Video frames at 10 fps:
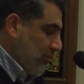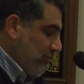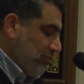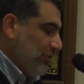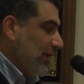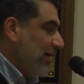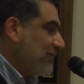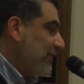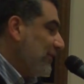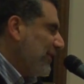You would have
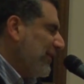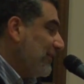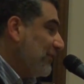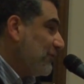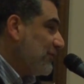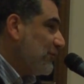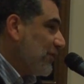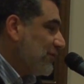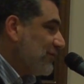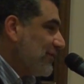to, these
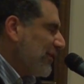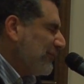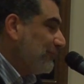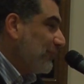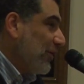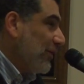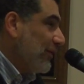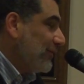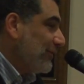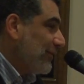questions that
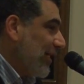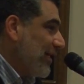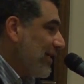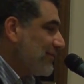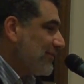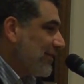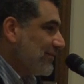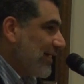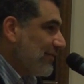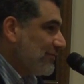I hesitate
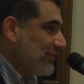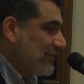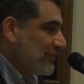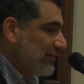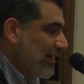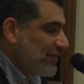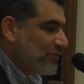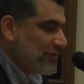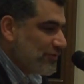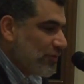to
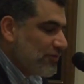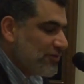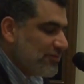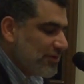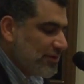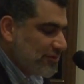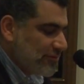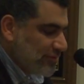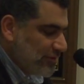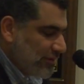answer these questions,
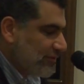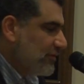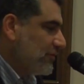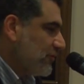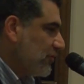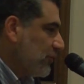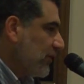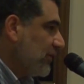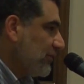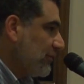because a sister should
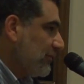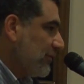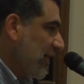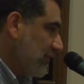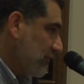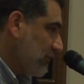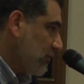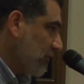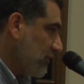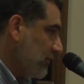really answer this
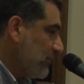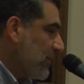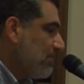question.